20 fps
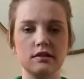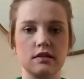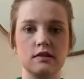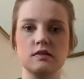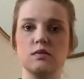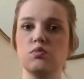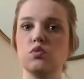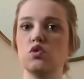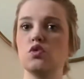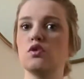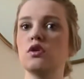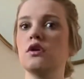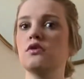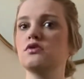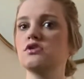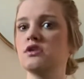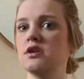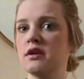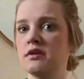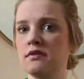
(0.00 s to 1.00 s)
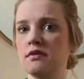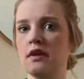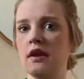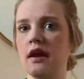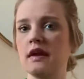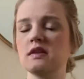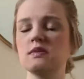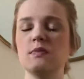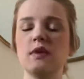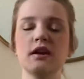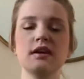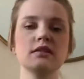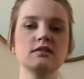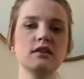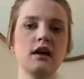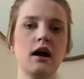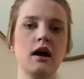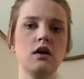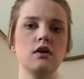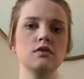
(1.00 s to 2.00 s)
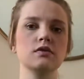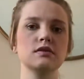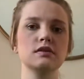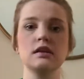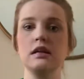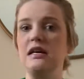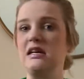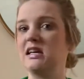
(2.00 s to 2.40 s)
He's approaching the next pig's house.